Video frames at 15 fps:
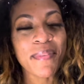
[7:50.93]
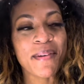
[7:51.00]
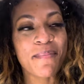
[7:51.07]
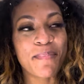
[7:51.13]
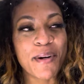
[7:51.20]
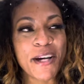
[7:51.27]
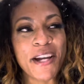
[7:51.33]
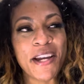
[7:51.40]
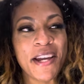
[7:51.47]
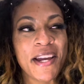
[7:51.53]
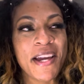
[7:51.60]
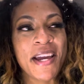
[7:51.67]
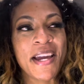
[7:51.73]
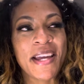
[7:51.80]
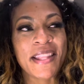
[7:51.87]

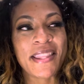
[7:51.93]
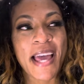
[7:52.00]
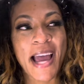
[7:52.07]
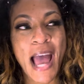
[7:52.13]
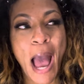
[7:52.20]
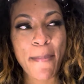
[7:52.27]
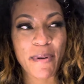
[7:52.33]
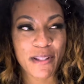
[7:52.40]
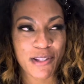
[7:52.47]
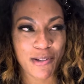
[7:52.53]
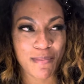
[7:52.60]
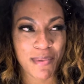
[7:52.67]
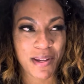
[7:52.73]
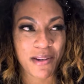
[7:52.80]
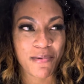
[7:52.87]
But that happened to
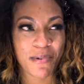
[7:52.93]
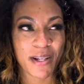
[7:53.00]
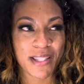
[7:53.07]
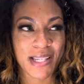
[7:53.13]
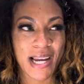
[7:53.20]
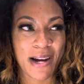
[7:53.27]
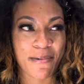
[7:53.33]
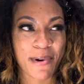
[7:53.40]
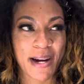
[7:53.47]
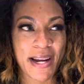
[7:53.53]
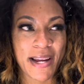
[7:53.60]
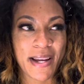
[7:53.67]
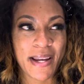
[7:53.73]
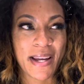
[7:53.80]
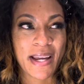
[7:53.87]
me one time,
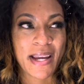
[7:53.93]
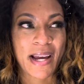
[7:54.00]
right?